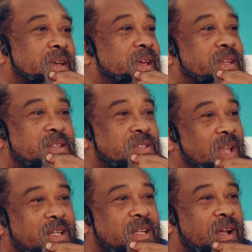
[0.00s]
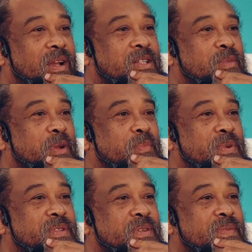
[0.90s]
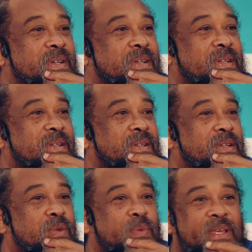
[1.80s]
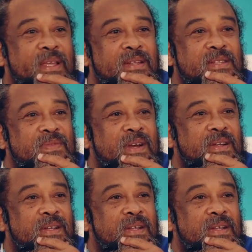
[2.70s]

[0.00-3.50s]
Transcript: It is not the ultimate perceiver. Do we get this far?